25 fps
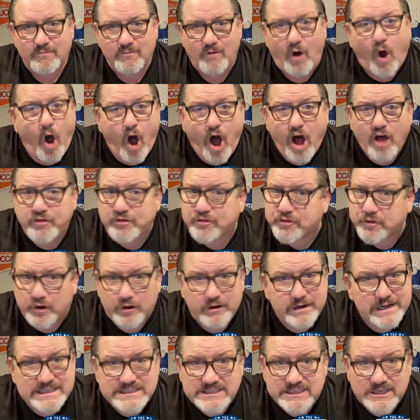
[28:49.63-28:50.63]
all
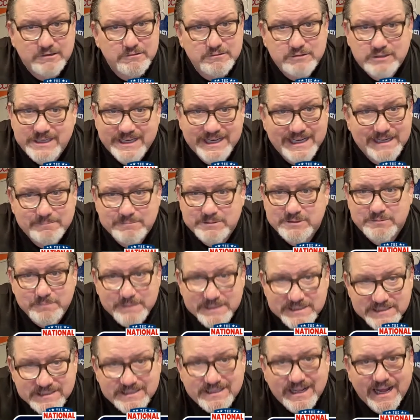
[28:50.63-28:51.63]
32 teams
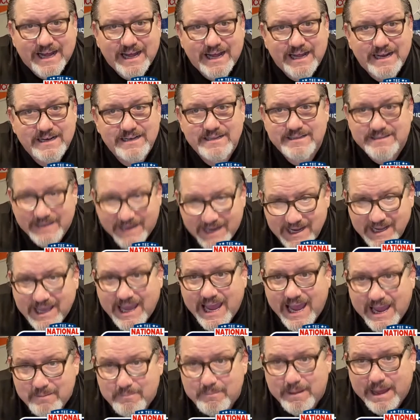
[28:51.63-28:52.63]
missed on
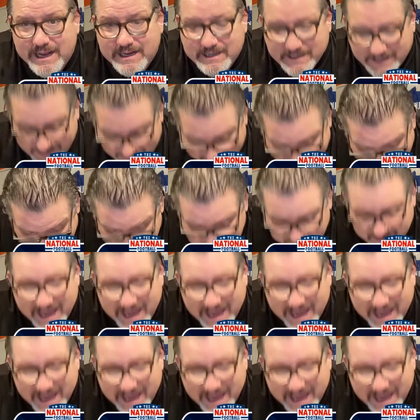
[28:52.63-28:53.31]
DK Metcalf,